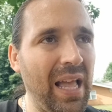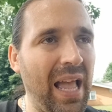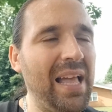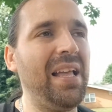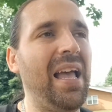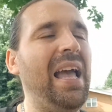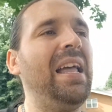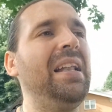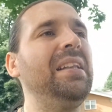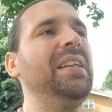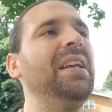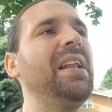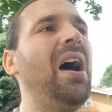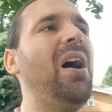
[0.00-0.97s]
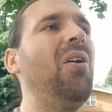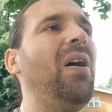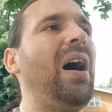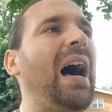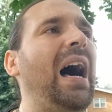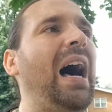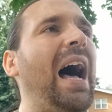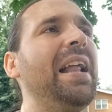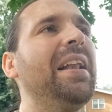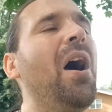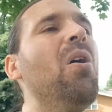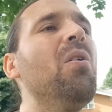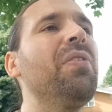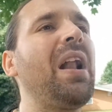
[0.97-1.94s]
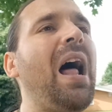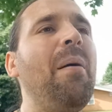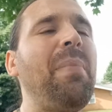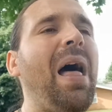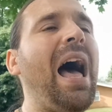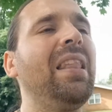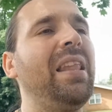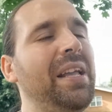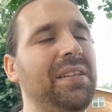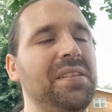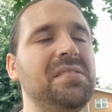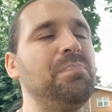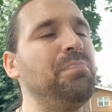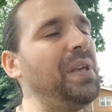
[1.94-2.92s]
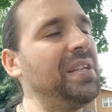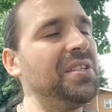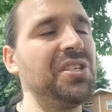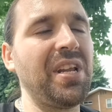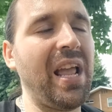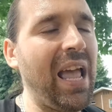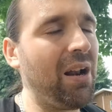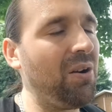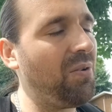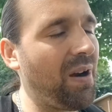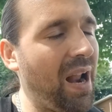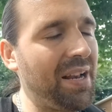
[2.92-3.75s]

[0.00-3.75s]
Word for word: And, and, you know, I know that I'm not like this big channel or